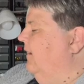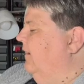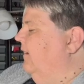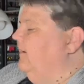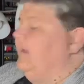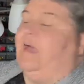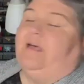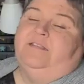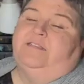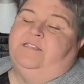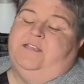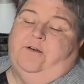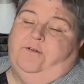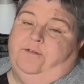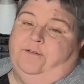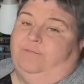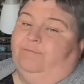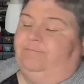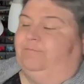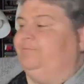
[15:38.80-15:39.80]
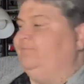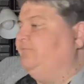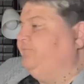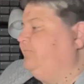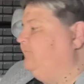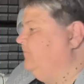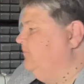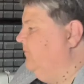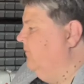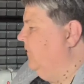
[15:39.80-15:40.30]
Yeah, so.
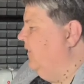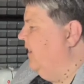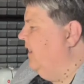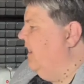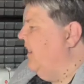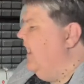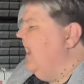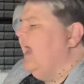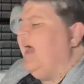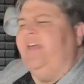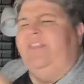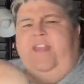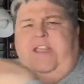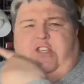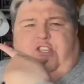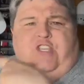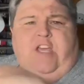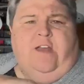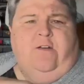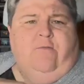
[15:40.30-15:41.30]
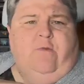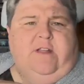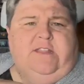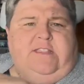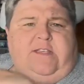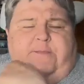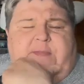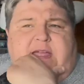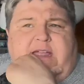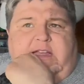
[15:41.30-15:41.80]
I think Gen 1's
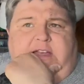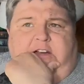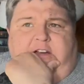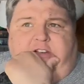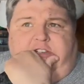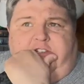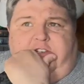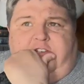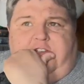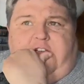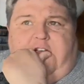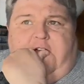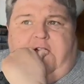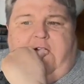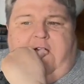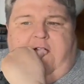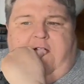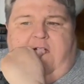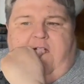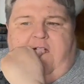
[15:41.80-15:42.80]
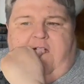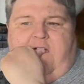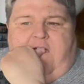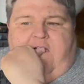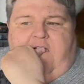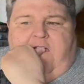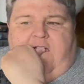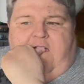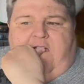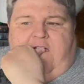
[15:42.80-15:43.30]
a main character too.
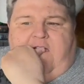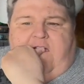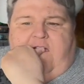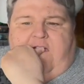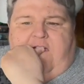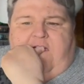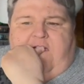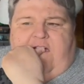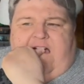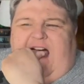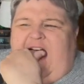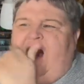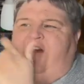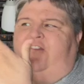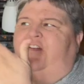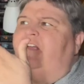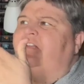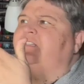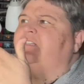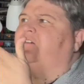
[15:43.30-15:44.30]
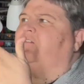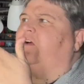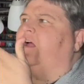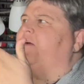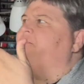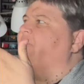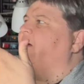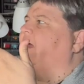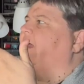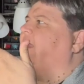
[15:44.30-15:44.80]
I forgot to
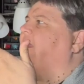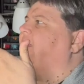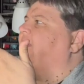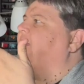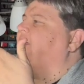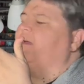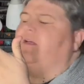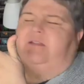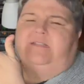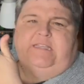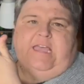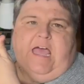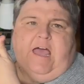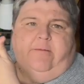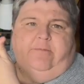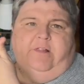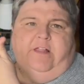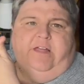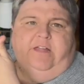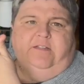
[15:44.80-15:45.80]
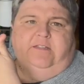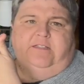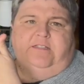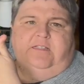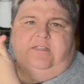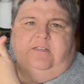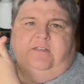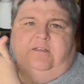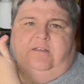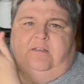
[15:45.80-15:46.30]
grab my
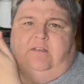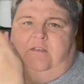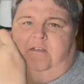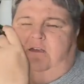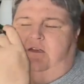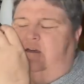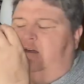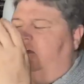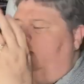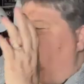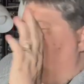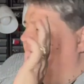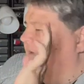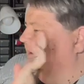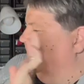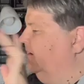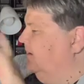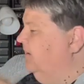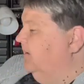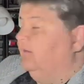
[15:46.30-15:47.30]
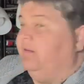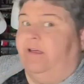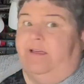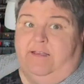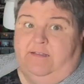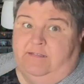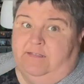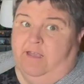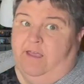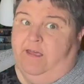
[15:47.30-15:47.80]
tablet. Like
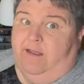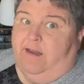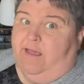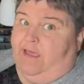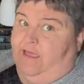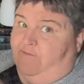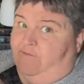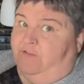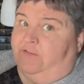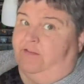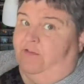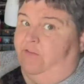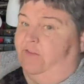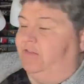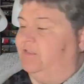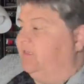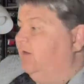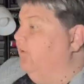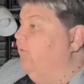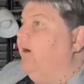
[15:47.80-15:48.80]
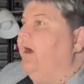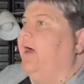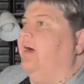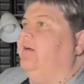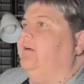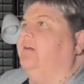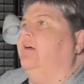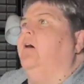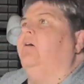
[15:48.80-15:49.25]
I said, I haven't done this in a while.